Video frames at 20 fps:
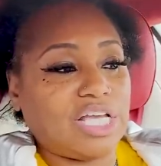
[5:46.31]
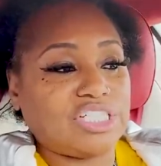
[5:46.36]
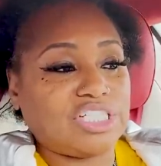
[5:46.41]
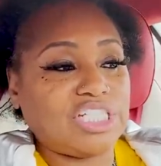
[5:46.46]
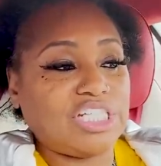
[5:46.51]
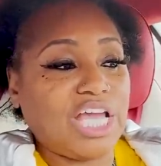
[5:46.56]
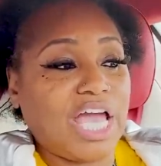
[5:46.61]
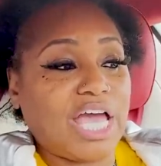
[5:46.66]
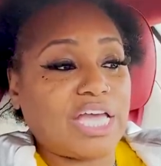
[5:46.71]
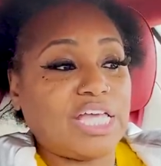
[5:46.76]
And
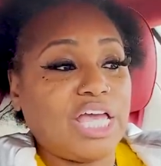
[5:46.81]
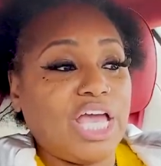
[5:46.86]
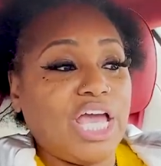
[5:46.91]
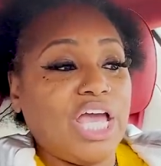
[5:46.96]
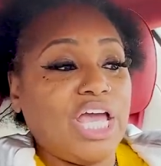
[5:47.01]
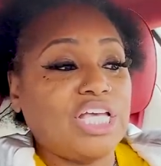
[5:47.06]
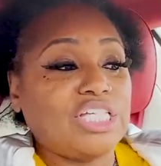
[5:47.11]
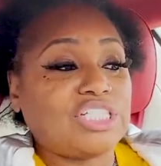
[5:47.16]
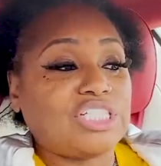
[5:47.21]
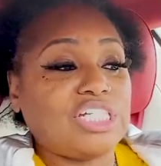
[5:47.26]
she's a
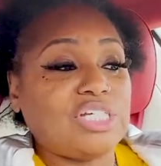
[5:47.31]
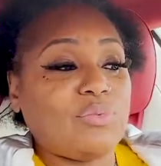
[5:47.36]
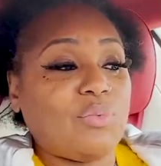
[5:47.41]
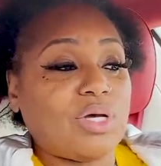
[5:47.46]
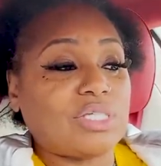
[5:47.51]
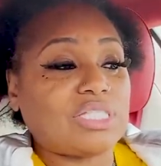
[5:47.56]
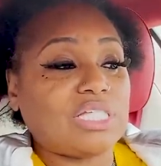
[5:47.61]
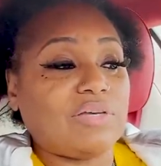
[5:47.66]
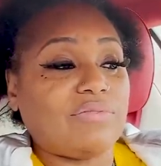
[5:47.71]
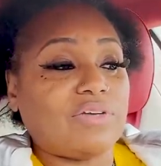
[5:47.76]

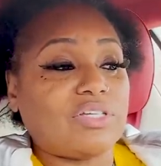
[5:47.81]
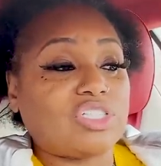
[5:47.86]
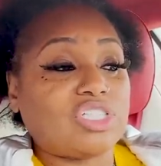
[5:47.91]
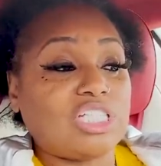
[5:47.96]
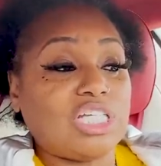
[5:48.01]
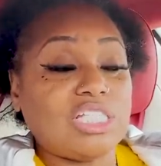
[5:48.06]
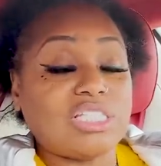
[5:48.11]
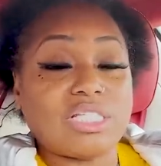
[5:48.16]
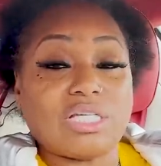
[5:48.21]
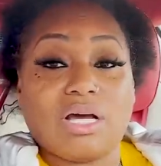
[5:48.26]

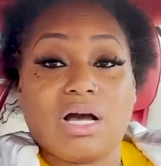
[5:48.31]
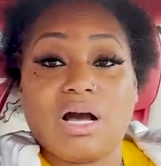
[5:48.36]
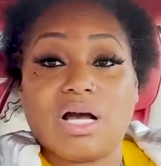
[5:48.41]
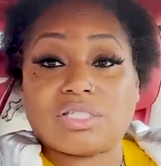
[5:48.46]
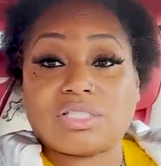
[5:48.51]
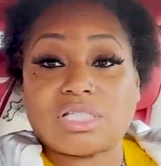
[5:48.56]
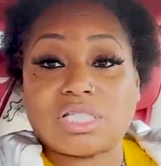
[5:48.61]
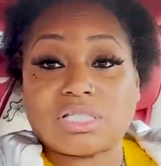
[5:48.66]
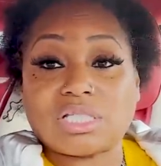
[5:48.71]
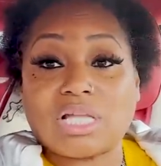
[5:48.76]

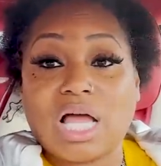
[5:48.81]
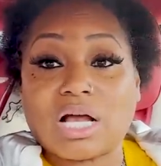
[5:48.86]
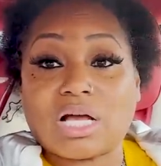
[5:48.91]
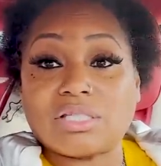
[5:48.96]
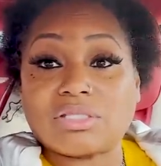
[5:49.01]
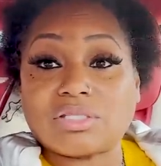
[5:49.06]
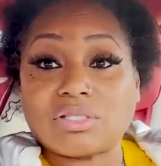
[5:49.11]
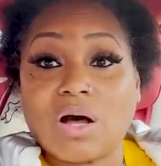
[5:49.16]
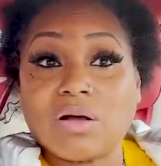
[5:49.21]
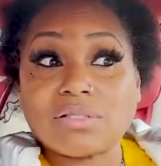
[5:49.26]
Sisterlocks
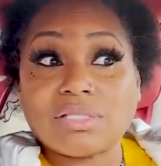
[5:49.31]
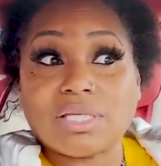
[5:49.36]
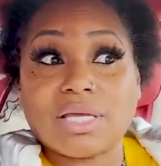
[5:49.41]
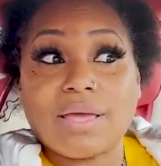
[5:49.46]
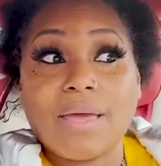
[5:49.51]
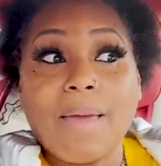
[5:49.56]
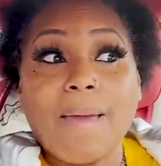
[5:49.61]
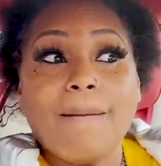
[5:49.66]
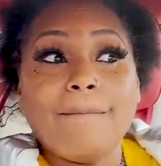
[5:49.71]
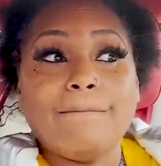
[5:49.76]

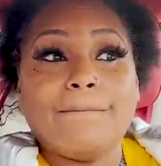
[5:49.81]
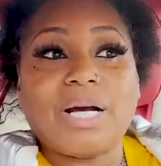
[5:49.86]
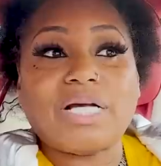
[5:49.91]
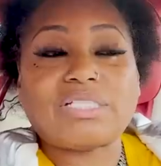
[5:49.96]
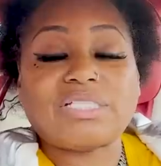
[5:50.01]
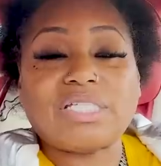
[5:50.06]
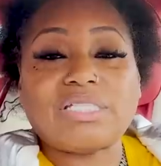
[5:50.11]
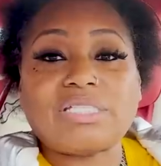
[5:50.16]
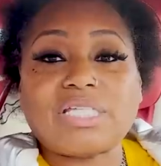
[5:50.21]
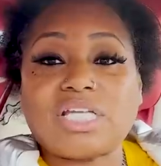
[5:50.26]
consultant, but
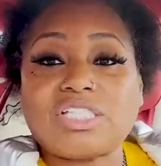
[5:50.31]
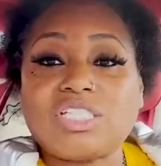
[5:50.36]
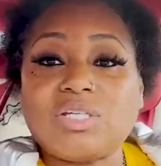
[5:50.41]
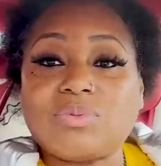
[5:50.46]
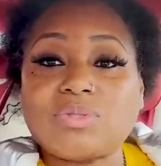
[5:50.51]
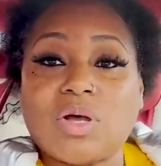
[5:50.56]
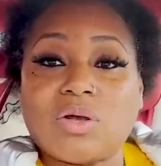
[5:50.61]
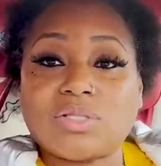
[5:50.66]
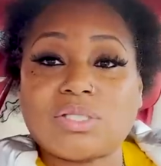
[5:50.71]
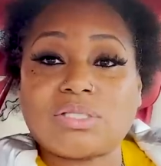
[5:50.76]
she said she
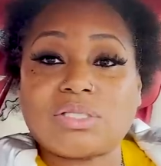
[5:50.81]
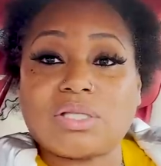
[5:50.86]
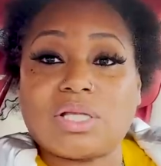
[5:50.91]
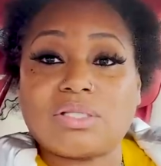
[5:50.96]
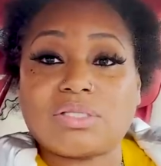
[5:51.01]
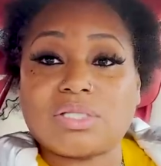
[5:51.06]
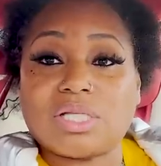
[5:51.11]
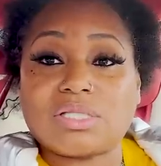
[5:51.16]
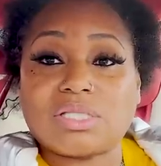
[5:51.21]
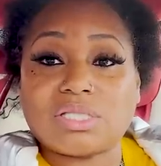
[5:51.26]
was on
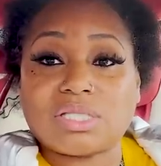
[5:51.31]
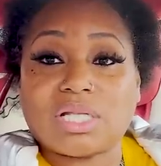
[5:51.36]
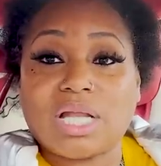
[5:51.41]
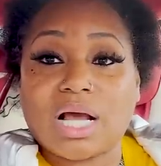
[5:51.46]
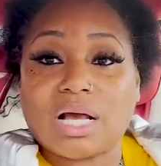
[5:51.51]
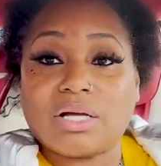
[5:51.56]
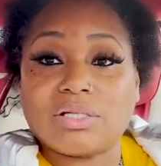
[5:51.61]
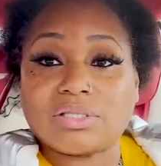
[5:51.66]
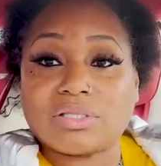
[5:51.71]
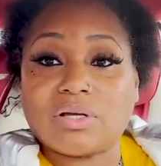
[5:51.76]
the
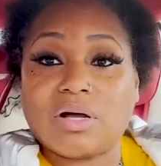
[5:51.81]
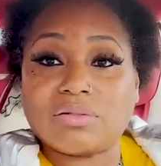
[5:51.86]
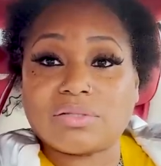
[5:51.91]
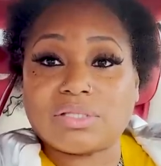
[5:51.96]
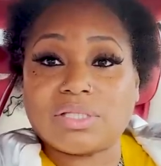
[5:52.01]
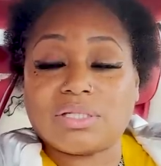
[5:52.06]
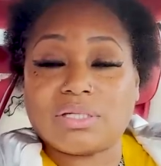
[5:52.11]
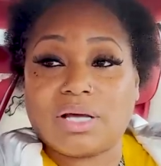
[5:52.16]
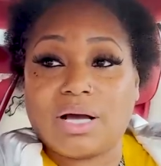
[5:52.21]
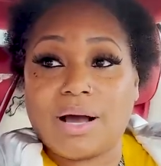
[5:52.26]
Sisterlocks
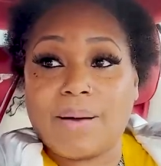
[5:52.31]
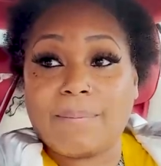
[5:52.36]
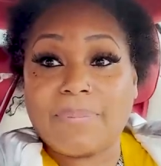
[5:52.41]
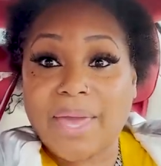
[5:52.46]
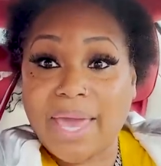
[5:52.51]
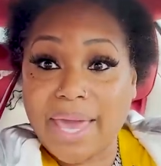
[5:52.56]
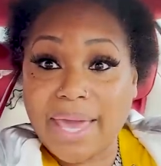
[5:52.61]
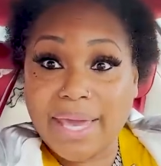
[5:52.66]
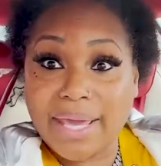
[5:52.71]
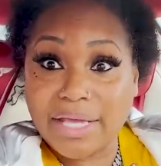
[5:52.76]
consultant
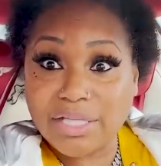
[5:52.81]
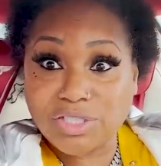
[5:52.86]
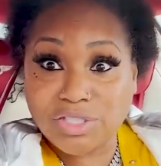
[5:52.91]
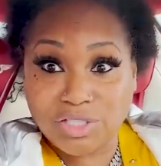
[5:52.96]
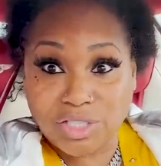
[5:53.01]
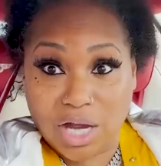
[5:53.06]
page.